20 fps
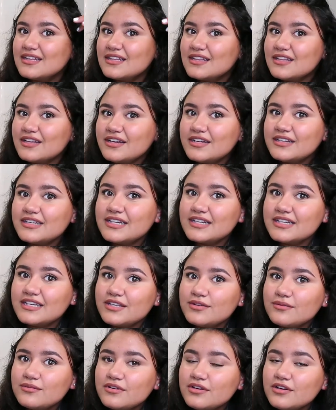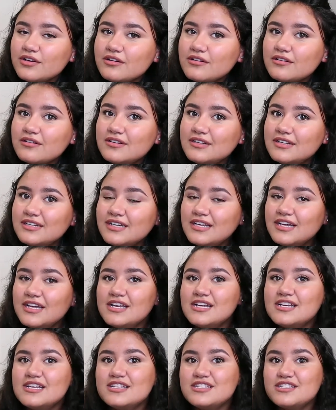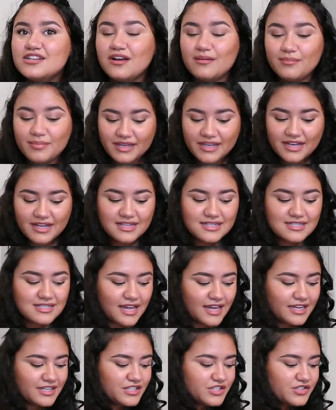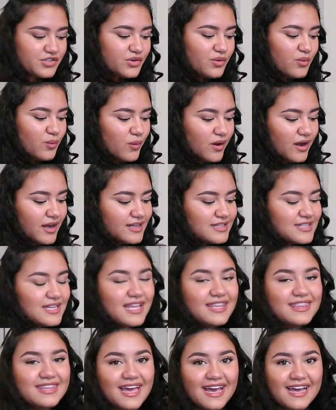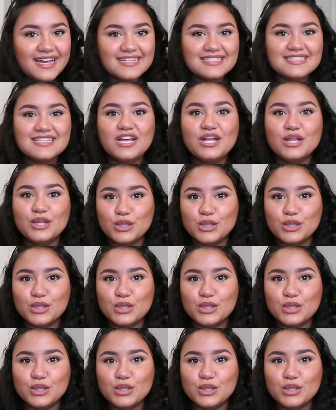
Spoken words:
look at that cute curl. So because I do want nice,